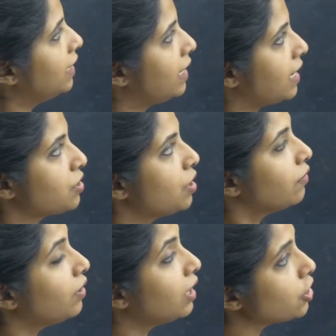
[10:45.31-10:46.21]
Next,
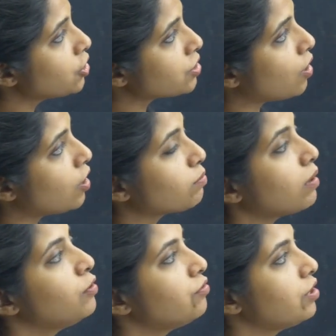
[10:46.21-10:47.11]
variations caused
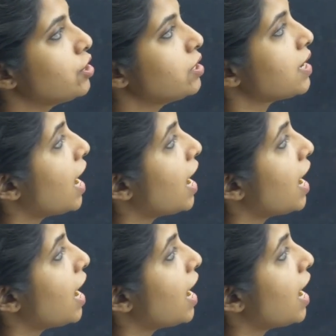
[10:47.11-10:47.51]
by mutations